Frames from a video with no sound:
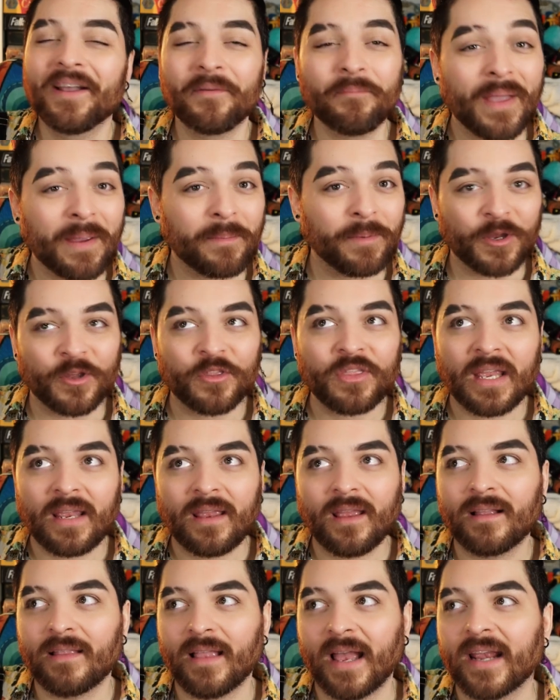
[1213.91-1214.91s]
Maybe you're
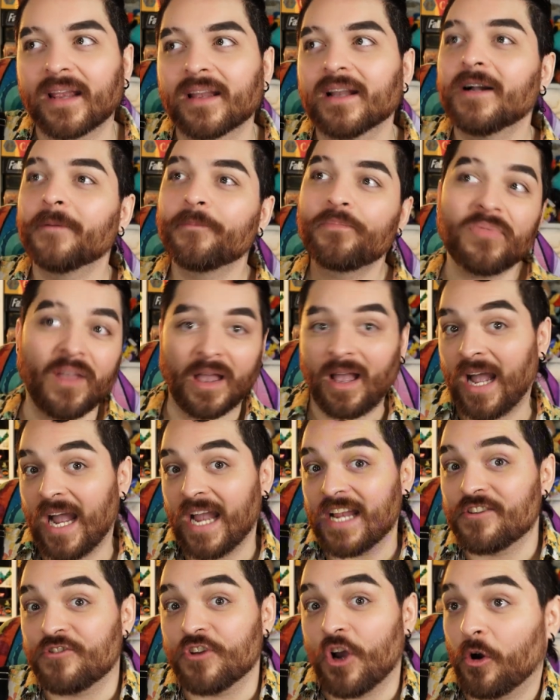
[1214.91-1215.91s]
thinking like,
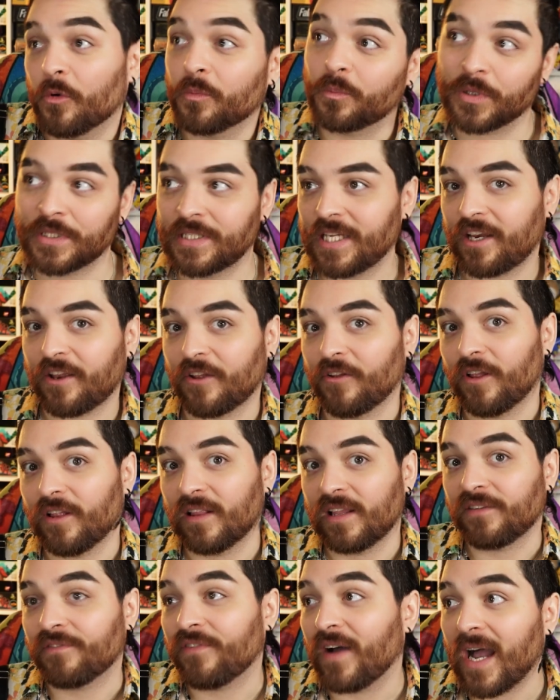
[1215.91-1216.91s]
I don't
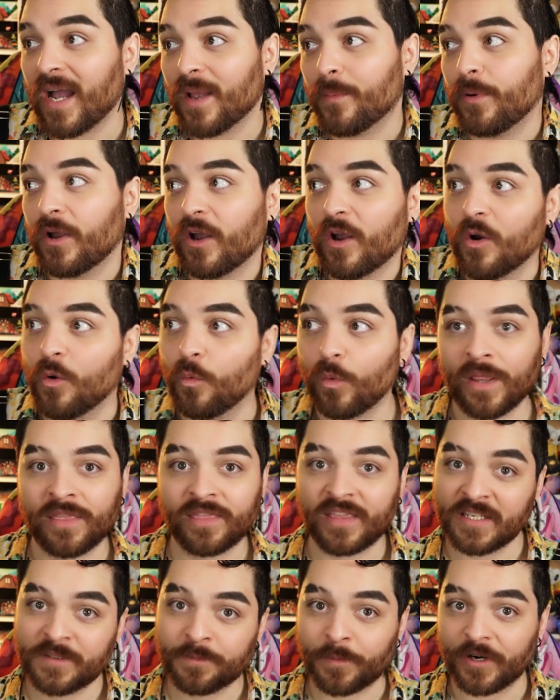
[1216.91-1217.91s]
particularly vibe with
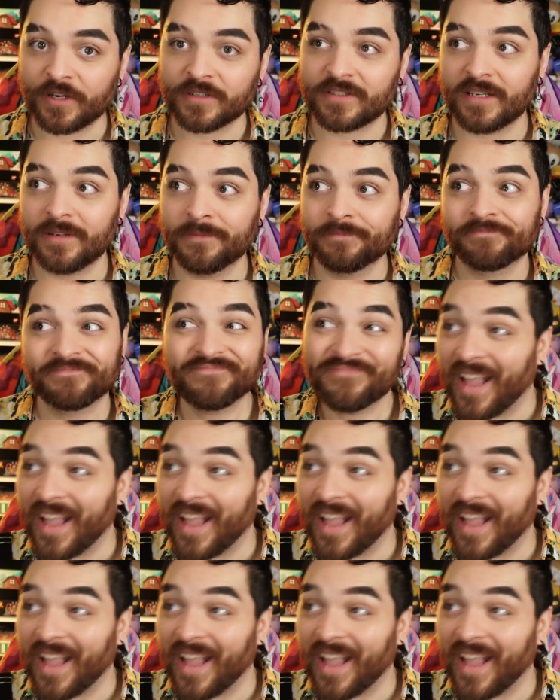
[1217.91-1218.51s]
this person.